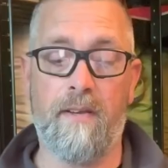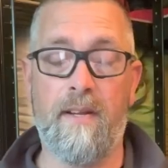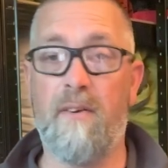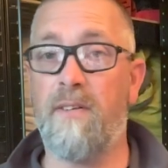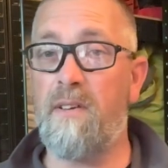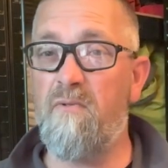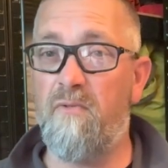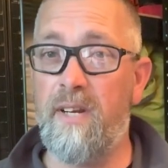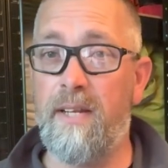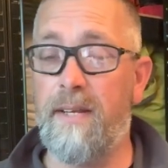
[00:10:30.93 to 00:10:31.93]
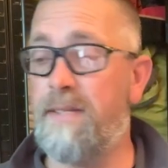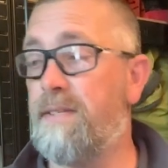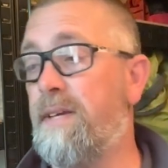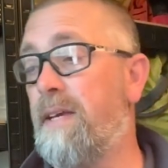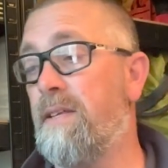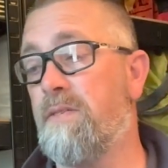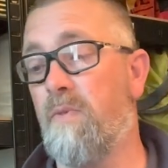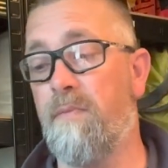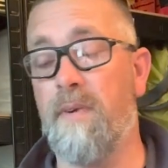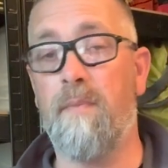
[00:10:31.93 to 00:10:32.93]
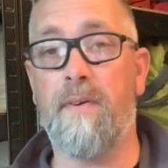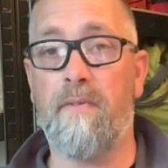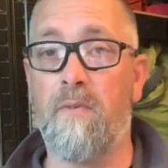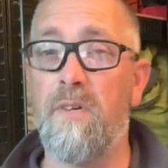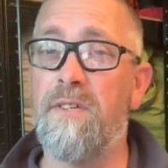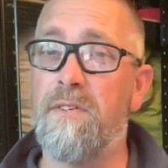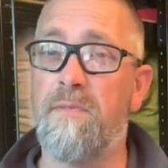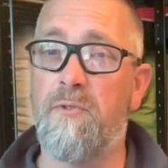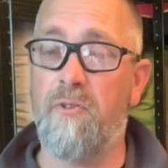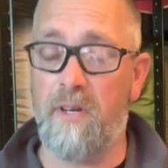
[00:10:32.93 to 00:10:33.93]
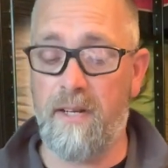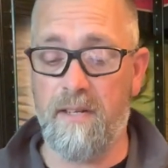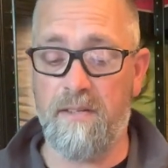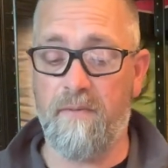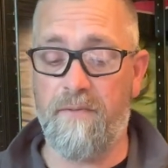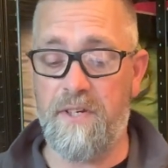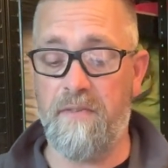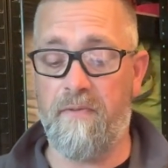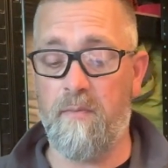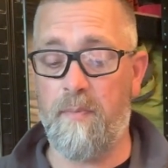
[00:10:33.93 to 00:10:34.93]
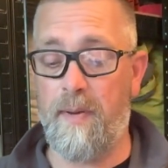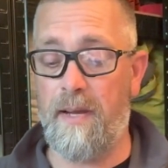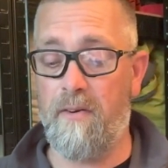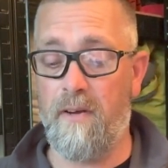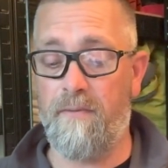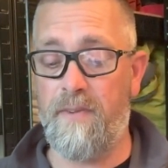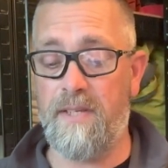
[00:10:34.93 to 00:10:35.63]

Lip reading: Now, I don't really need to take this with me, but if I want to do some trolling and some fishing from a pack raft,